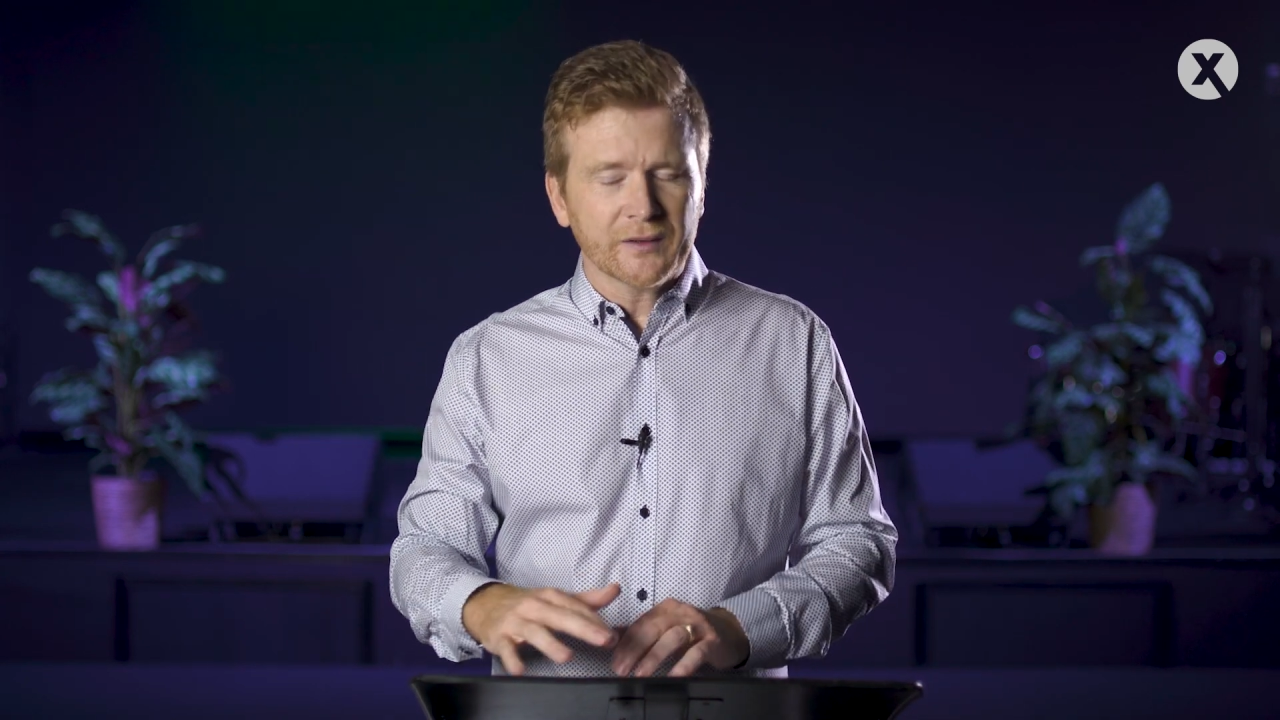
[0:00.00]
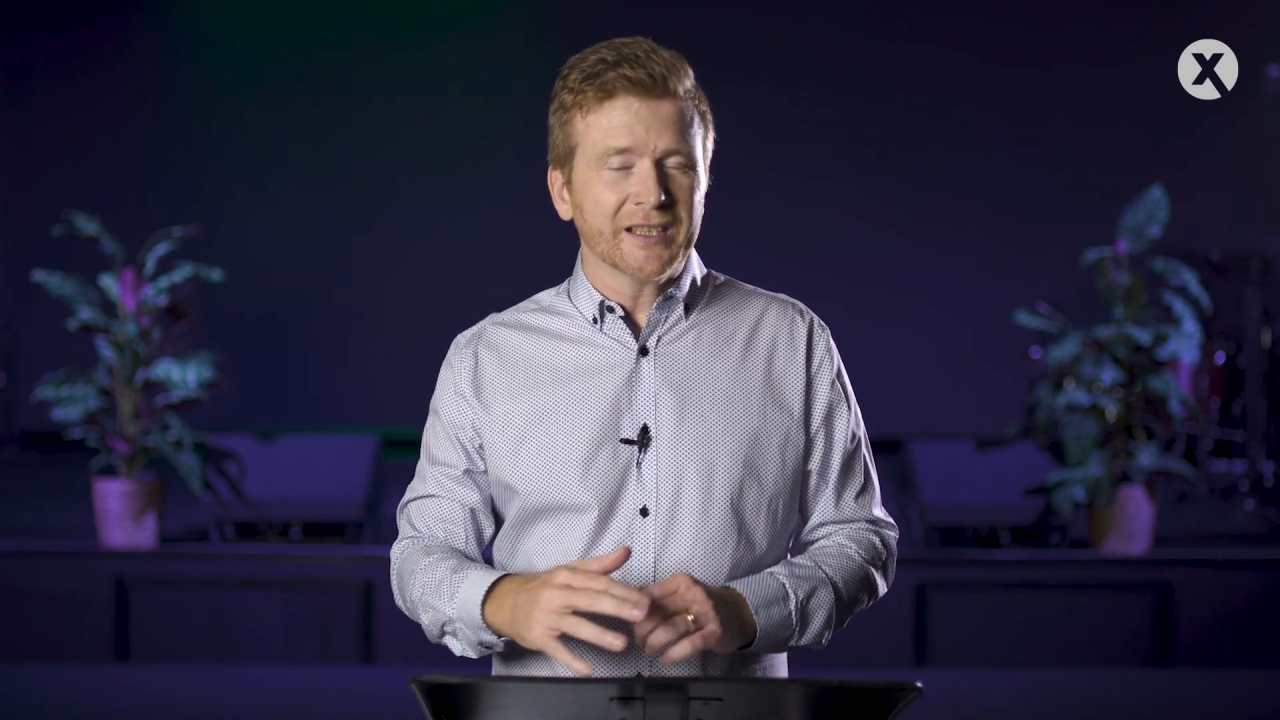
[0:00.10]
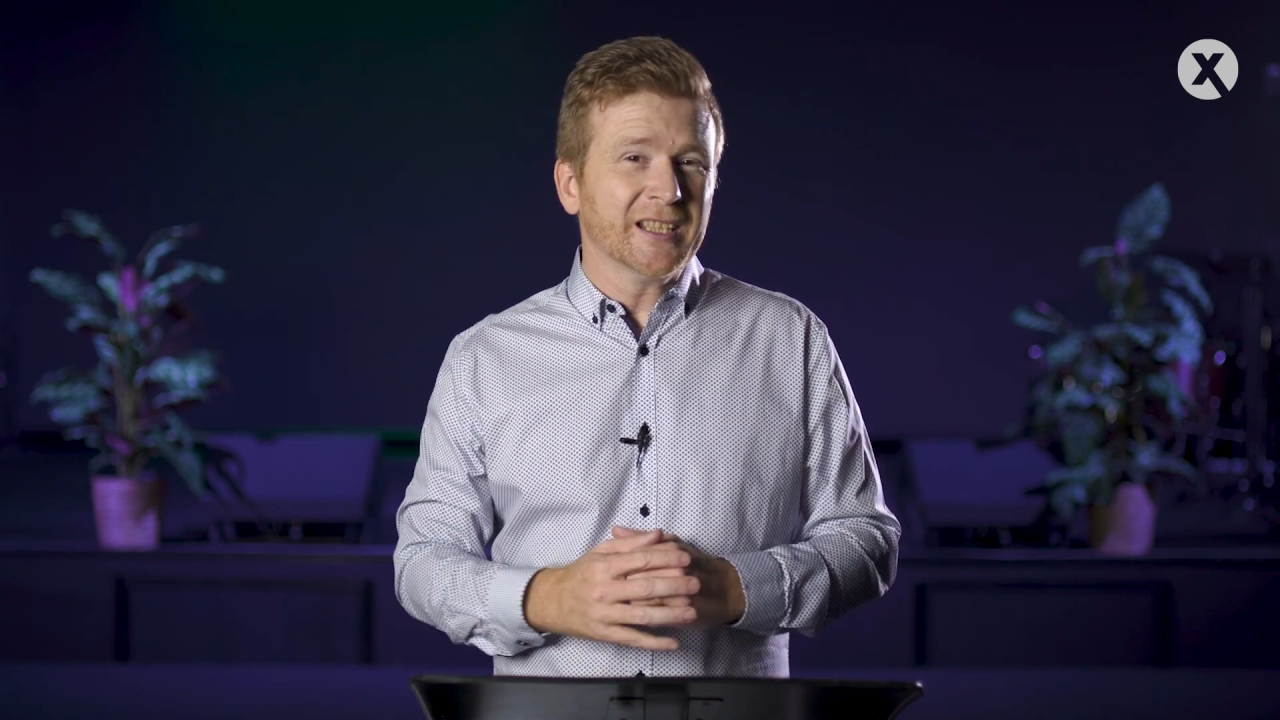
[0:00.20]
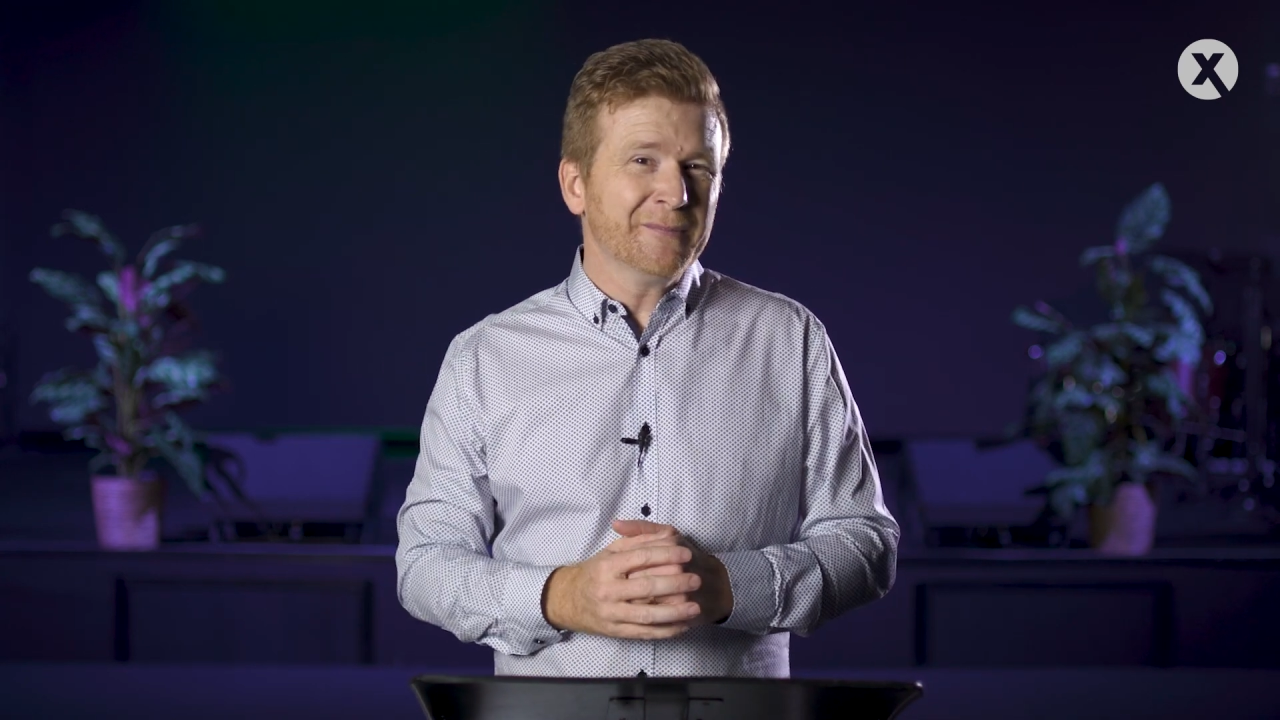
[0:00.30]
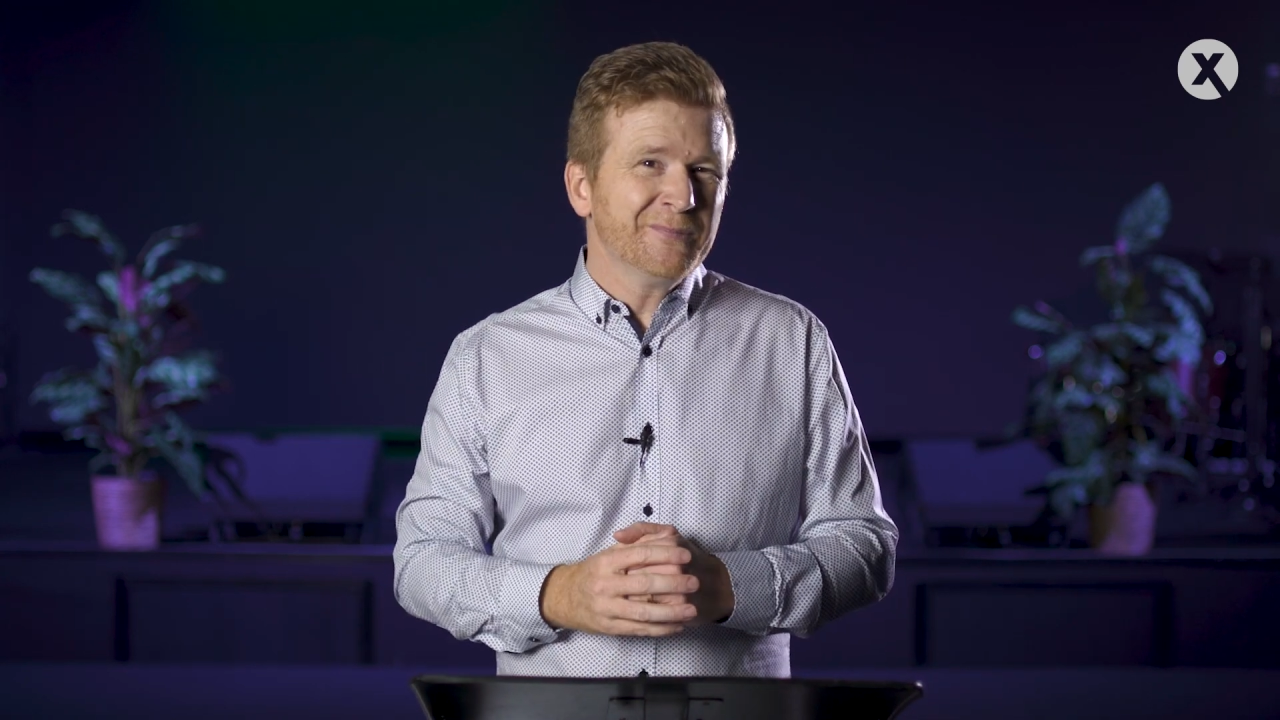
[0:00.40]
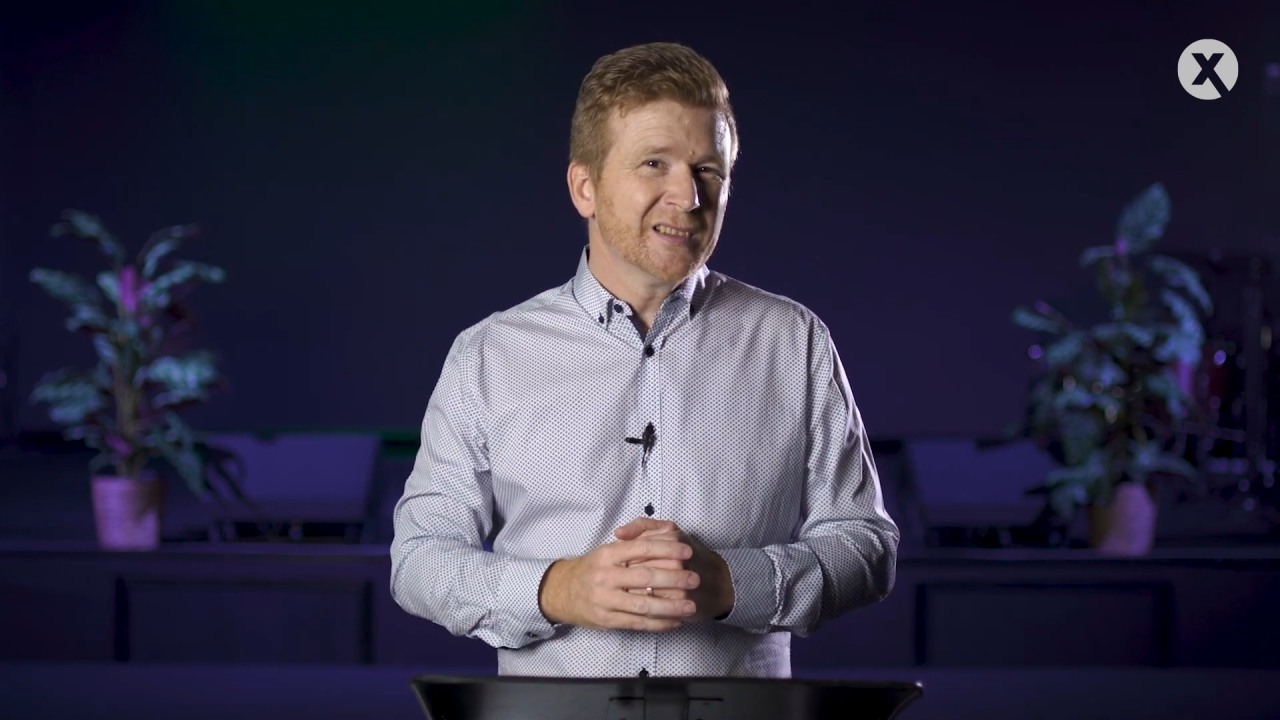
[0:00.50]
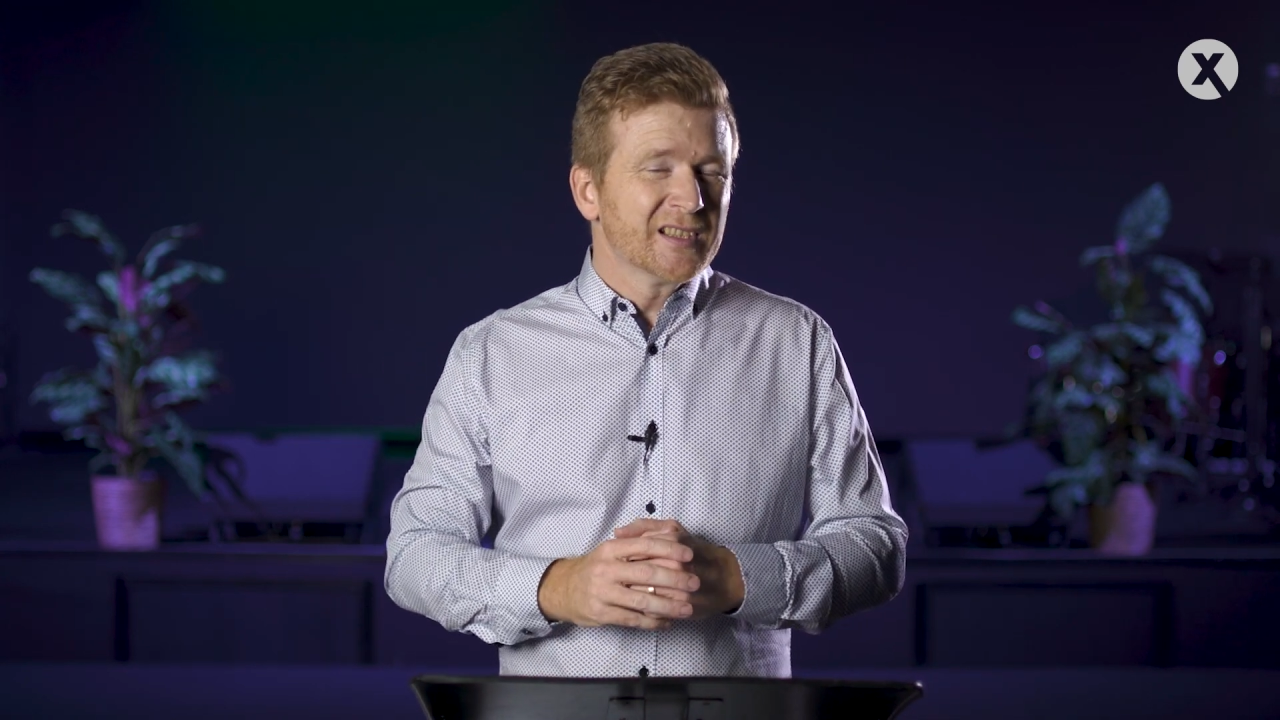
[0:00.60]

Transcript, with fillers: for Him.